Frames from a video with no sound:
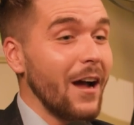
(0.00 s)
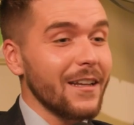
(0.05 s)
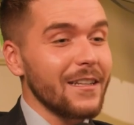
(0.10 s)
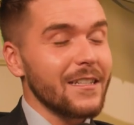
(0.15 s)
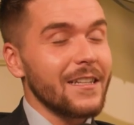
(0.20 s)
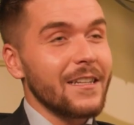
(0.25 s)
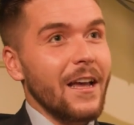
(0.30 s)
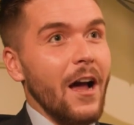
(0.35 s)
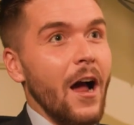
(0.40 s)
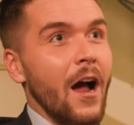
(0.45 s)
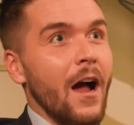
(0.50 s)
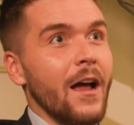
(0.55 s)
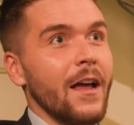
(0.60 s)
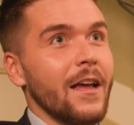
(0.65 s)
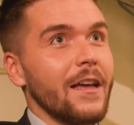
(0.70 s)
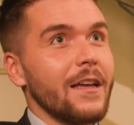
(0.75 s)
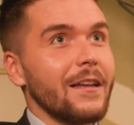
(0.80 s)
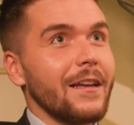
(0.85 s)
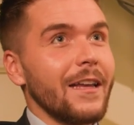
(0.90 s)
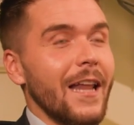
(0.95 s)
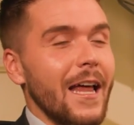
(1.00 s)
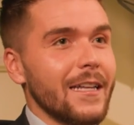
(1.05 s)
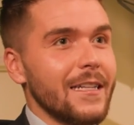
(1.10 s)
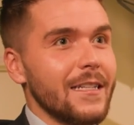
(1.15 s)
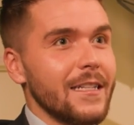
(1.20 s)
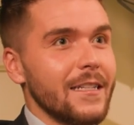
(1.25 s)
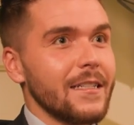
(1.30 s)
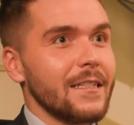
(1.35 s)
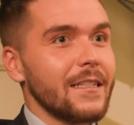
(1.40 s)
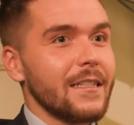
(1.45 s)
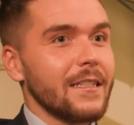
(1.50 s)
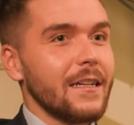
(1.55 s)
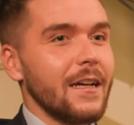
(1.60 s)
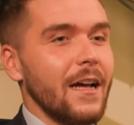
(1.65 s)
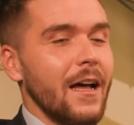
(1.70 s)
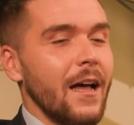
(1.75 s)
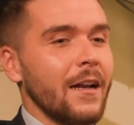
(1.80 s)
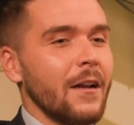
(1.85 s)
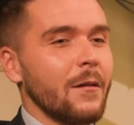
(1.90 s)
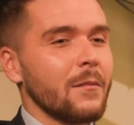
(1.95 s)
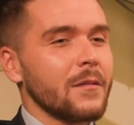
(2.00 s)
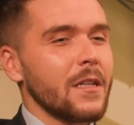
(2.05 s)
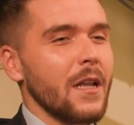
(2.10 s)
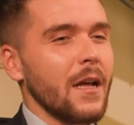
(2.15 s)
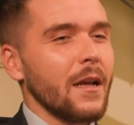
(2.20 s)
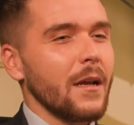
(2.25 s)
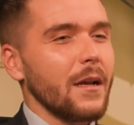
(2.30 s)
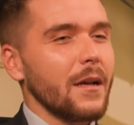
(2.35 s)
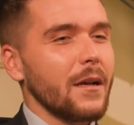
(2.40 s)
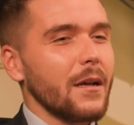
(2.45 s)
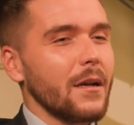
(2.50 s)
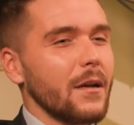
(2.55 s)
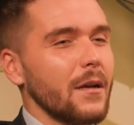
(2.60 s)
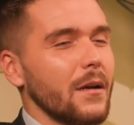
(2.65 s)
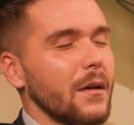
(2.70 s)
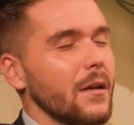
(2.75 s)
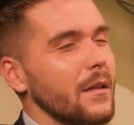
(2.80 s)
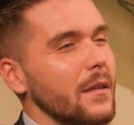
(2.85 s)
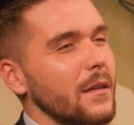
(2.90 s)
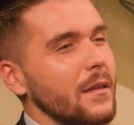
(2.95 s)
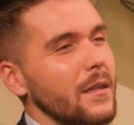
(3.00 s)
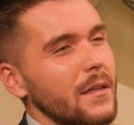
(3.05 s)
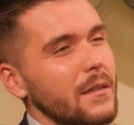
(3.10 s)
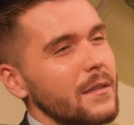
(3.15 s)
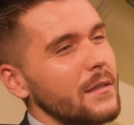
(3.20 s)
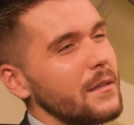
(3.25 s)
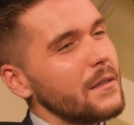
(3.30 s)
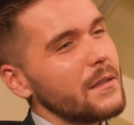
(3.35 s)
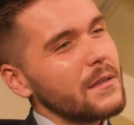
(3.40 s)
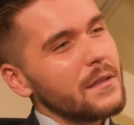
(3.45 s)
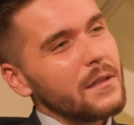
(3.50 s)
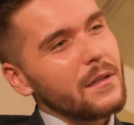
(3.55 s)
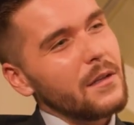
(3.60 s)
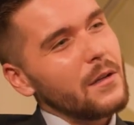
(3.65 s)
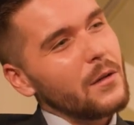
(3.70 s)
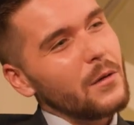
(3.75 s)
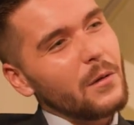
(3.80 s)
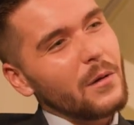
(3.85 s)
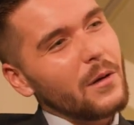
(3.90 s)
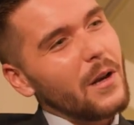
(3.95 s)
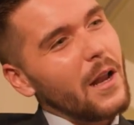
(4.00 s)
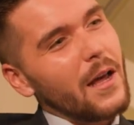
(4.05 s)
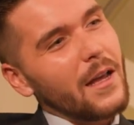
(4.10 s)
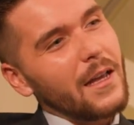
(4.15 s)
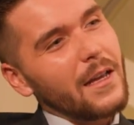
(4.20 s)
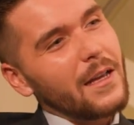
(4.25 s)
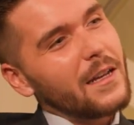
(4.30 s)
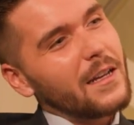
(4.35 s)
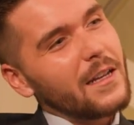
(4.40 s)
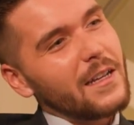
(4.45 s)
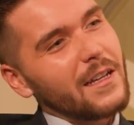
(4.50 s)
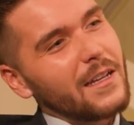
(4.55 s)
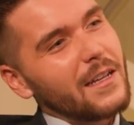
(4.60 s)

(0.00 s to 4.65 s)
Honestly, I landed and I was like, this doesn't look like